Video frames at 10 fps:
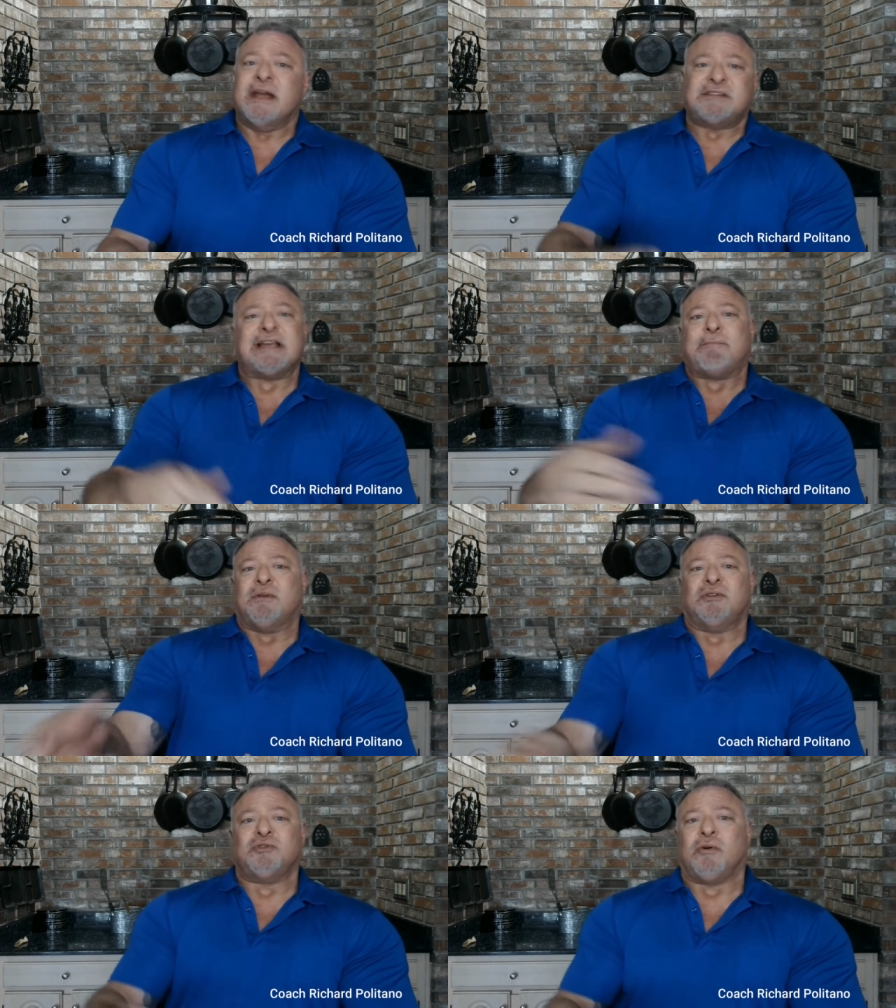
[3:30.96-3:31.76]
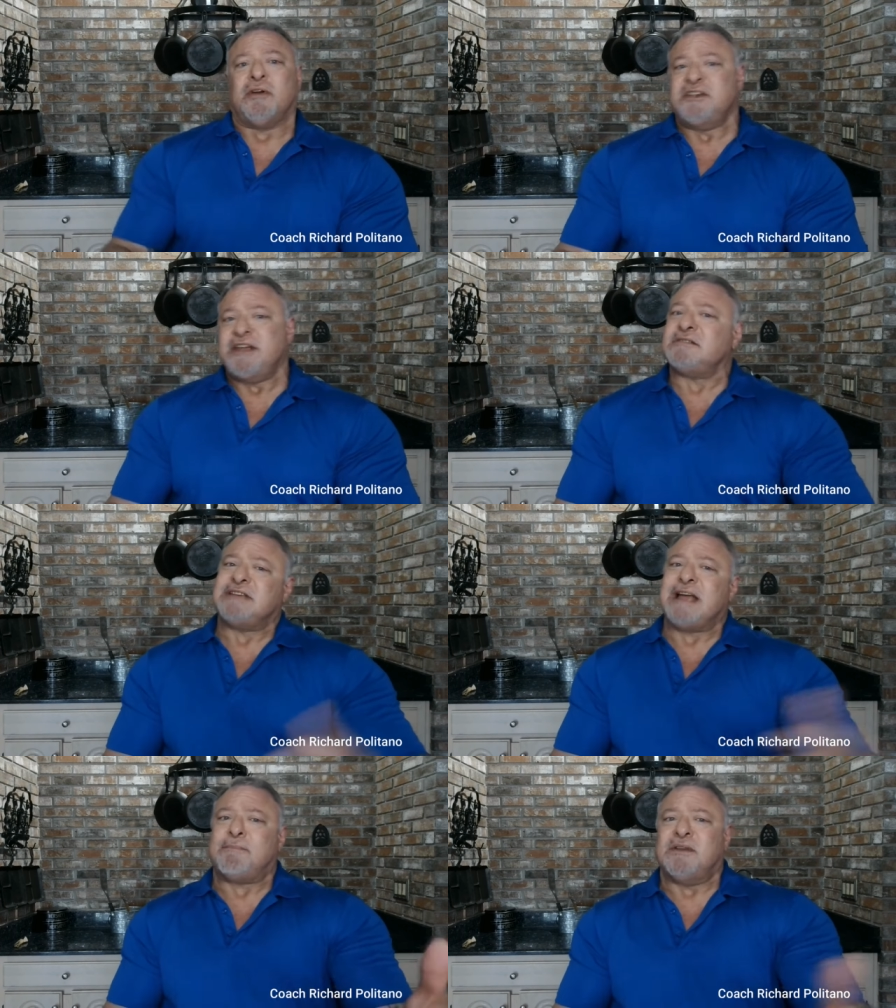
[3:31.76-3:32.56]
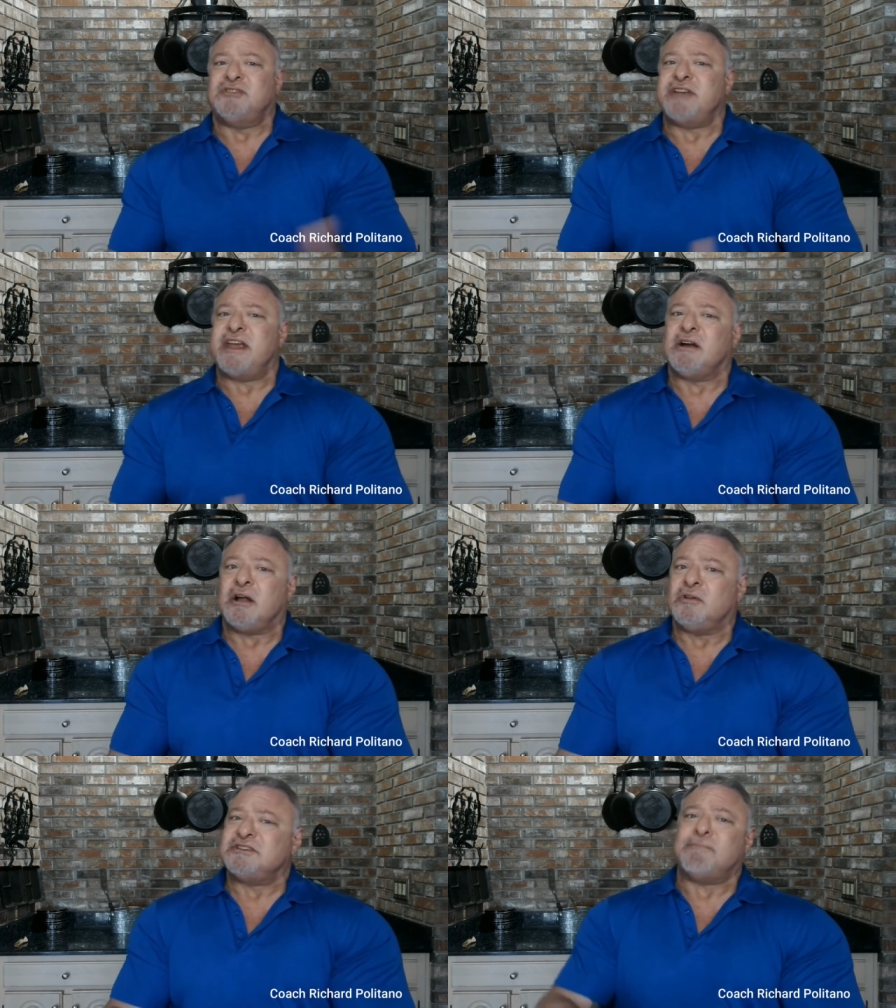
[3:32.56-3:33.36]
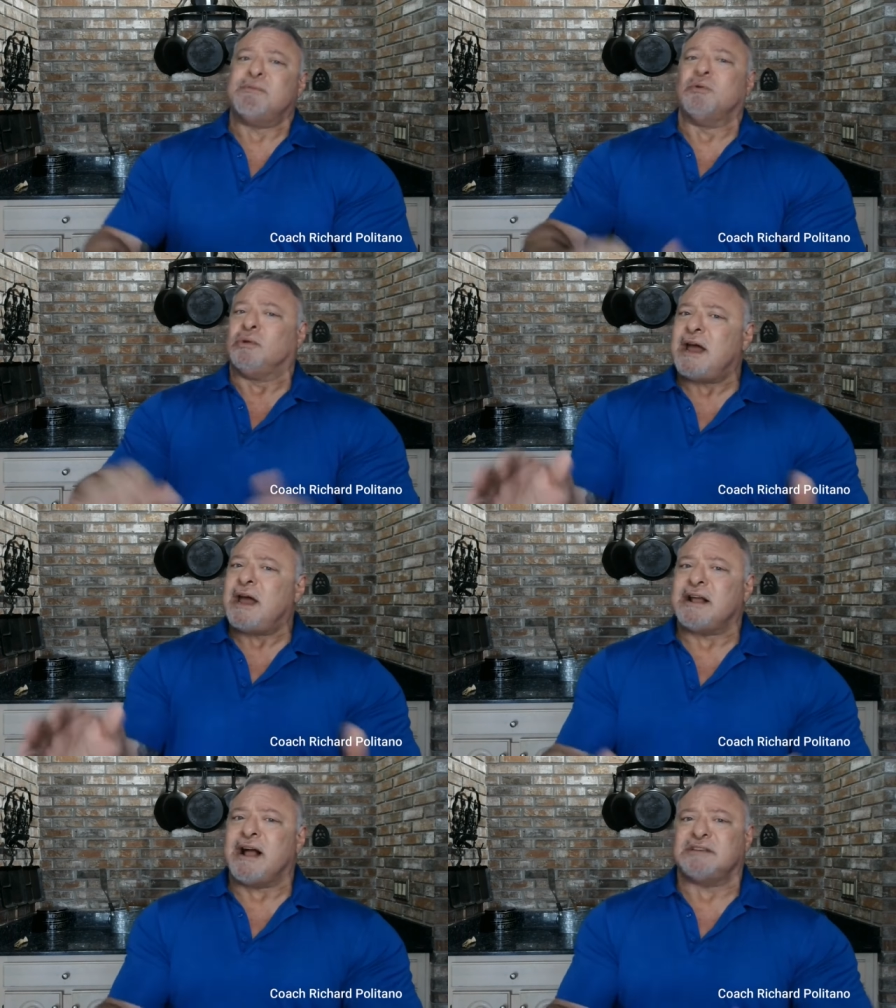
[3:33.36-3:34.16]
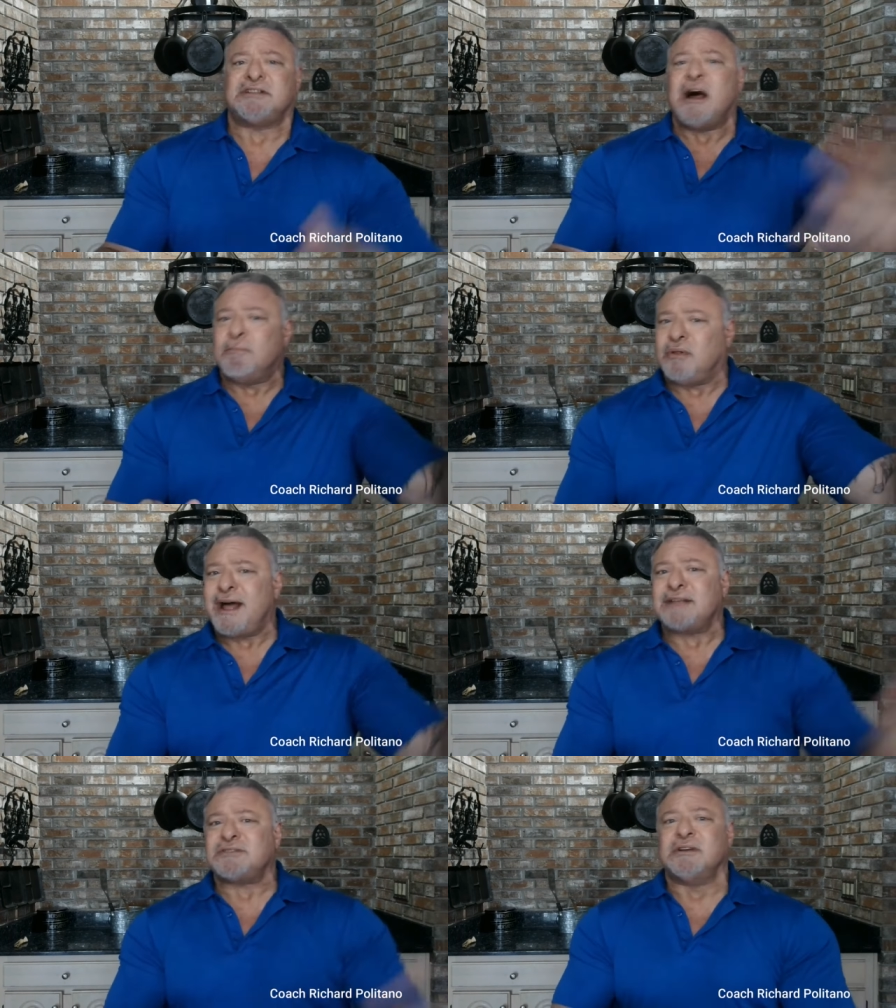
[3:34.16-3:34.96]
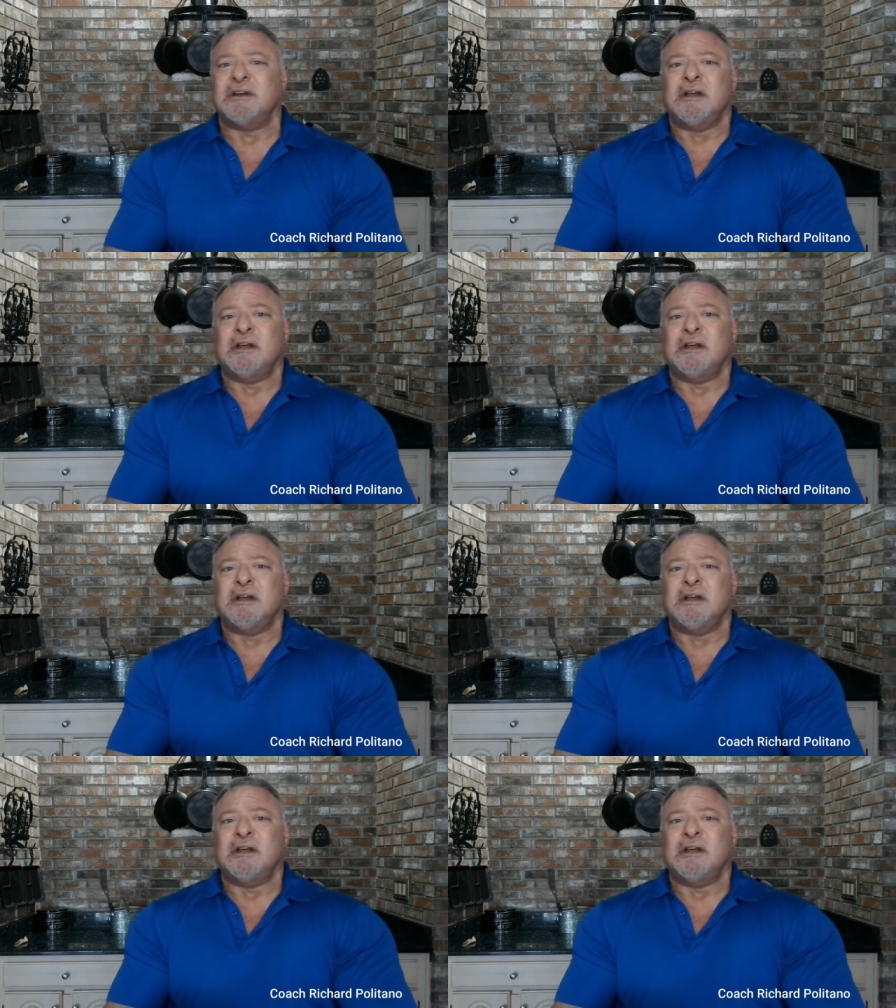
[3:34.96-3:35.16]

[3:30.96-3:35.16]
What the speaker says: It's happened to Dorian Yates. It's happened to Jay Collins. It's happened to a lot of guys. Tom Platz.